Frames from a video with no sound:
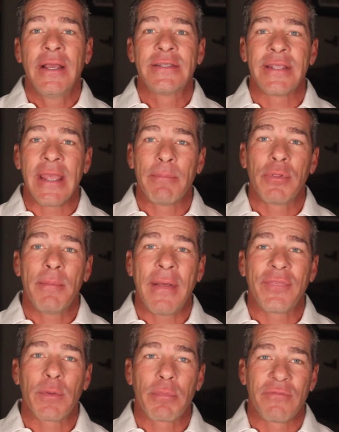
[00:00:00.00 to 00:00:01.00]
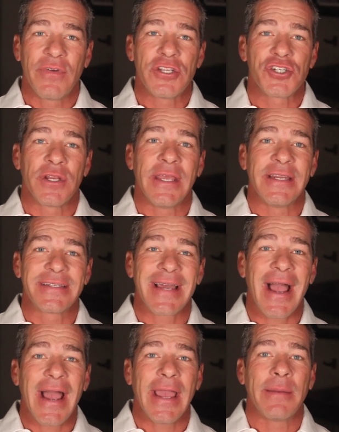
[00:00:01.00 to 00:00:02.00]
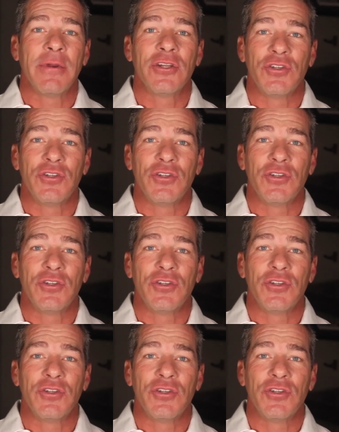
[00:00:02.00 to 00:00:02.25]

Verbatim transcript: to implement the provision in time